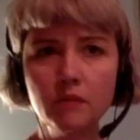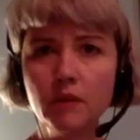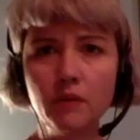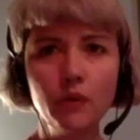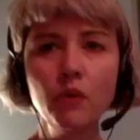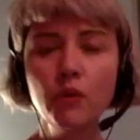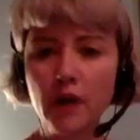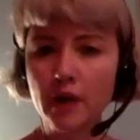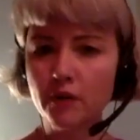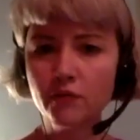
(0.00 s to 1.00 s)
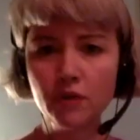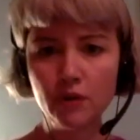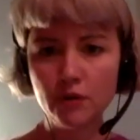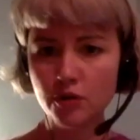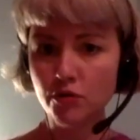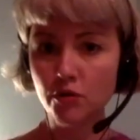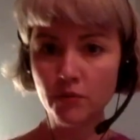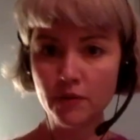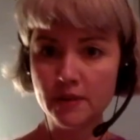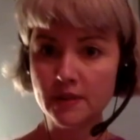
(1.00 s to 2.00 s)
we were all going through
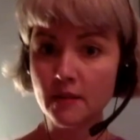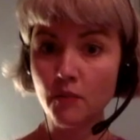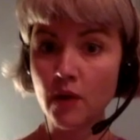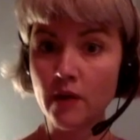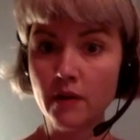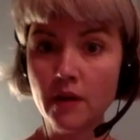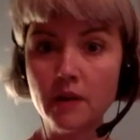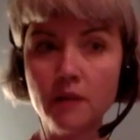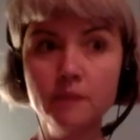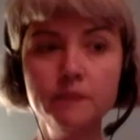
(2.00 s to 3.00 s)
trauma in some way or another.